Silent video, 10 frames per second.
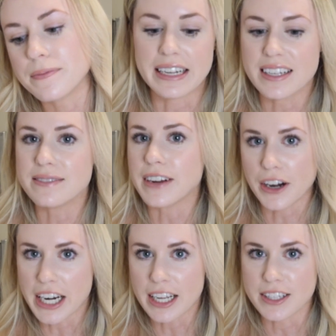It is
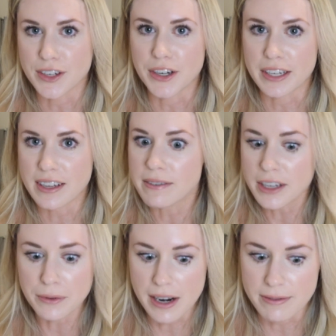very concerning, definitely
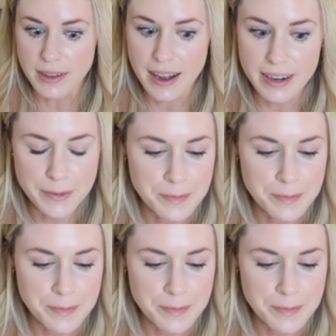a red flag.